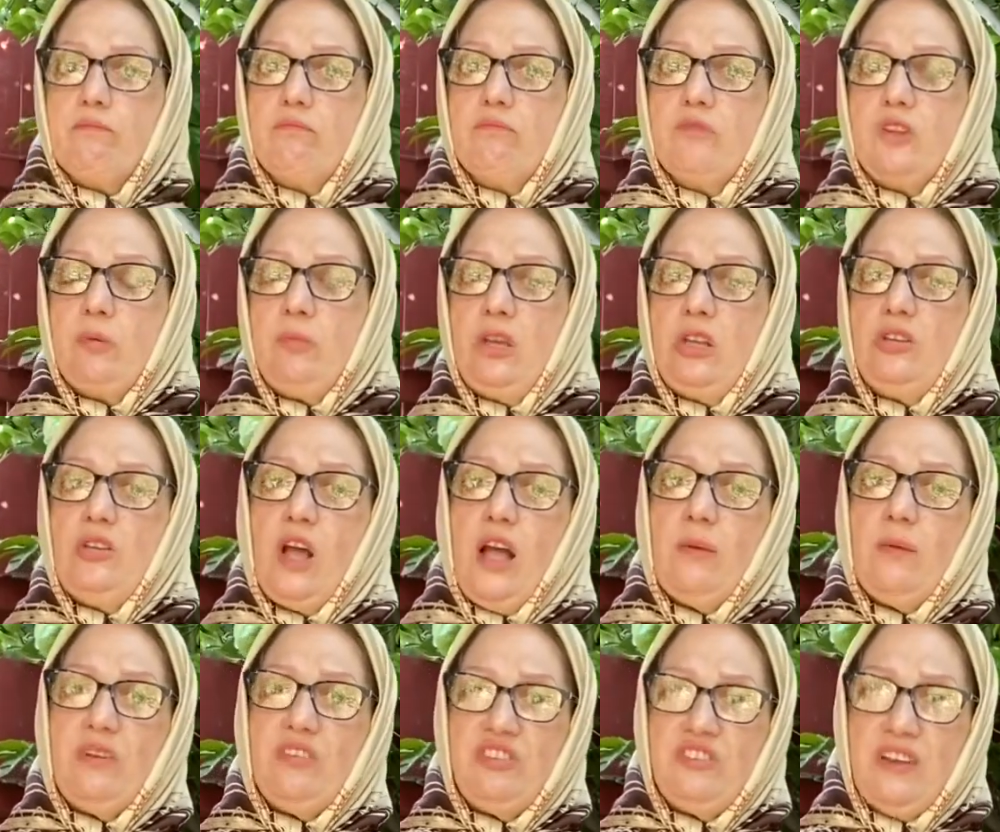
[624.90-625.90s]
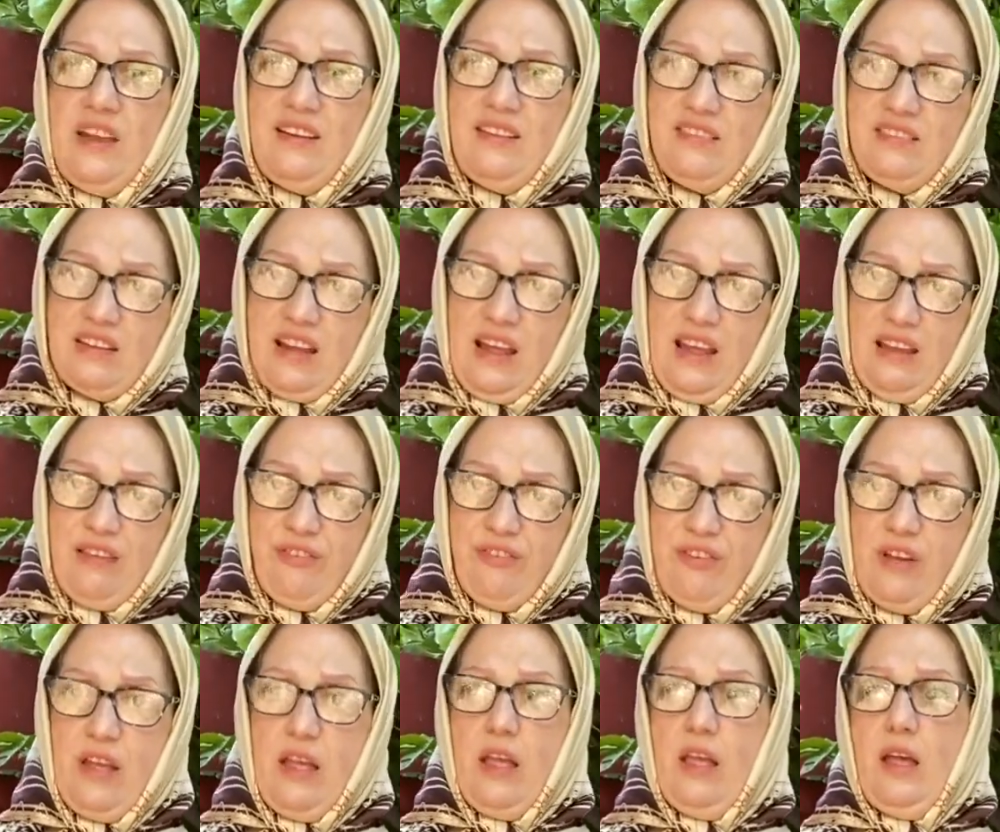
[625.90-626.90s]
Meantime, stay safe.
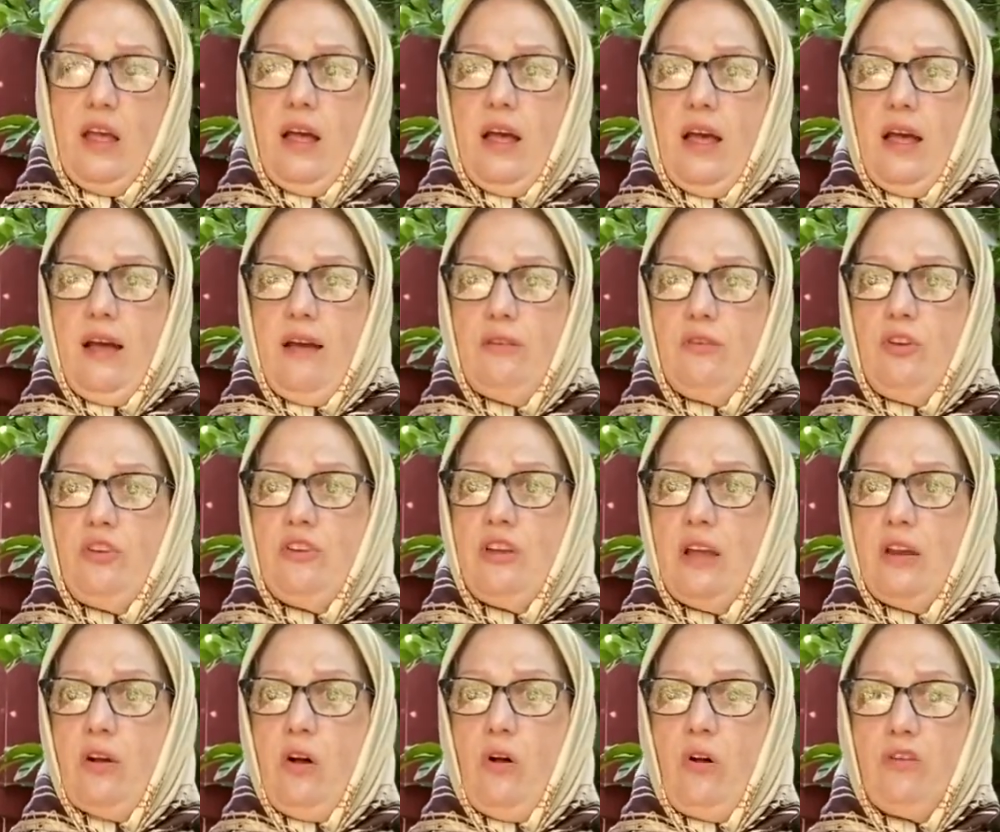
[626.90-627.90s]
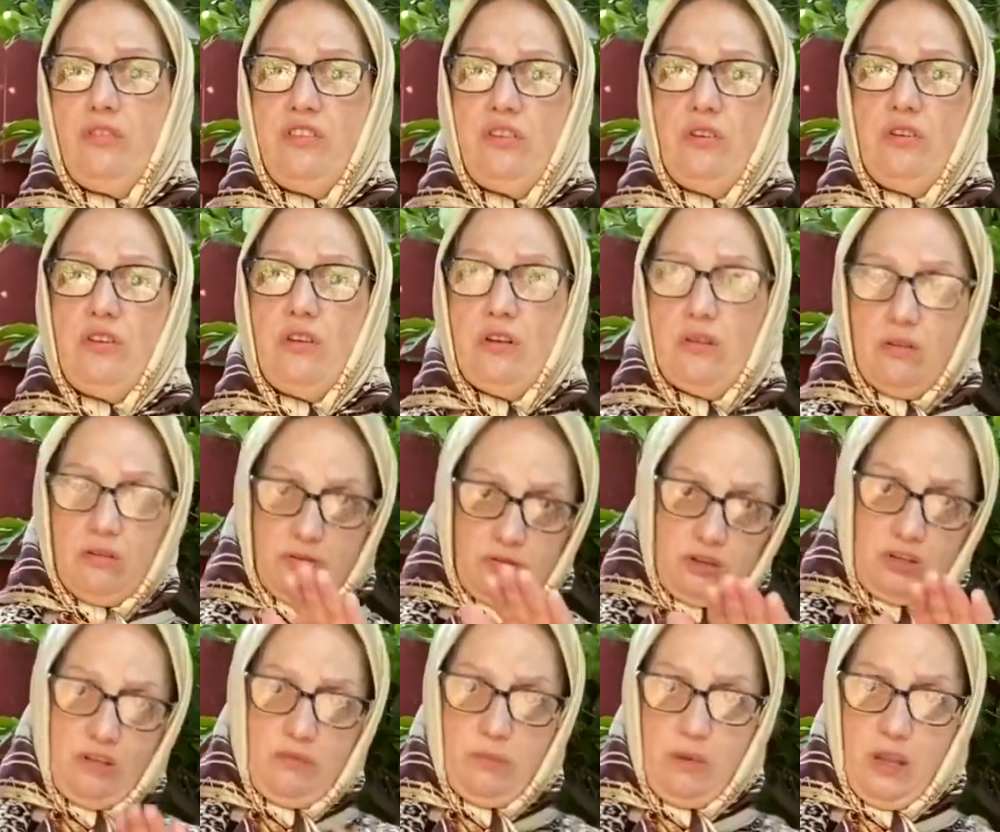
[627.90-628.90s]
You can also
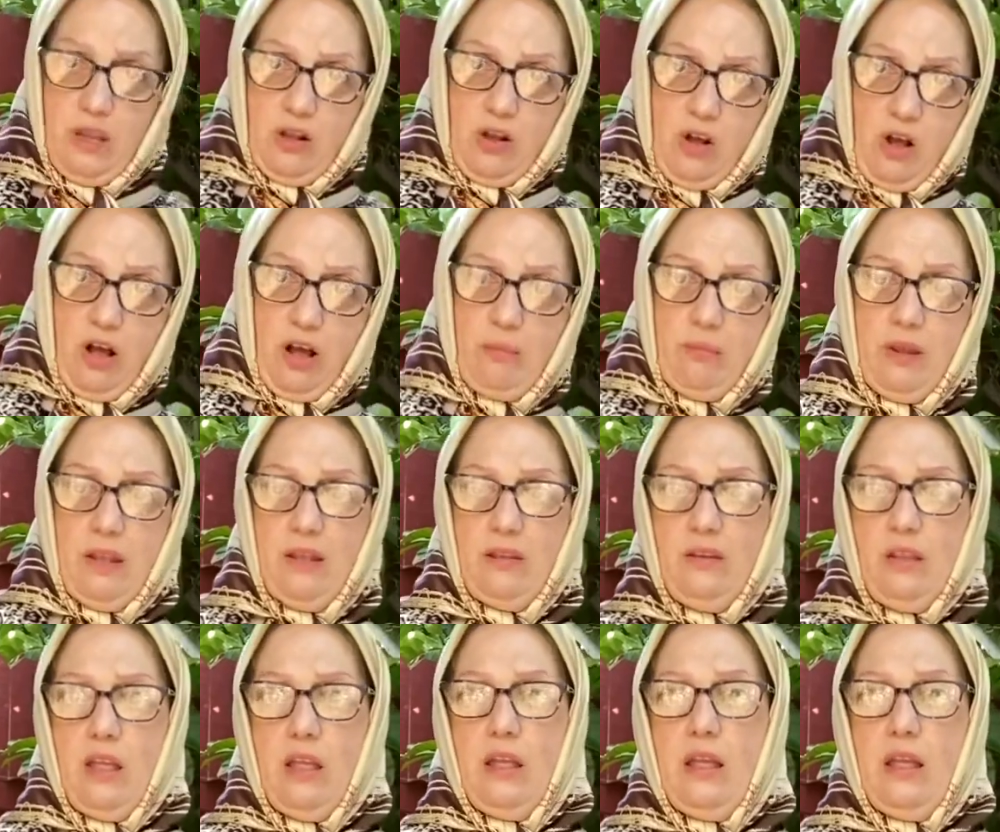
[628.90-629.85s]
give me a comment,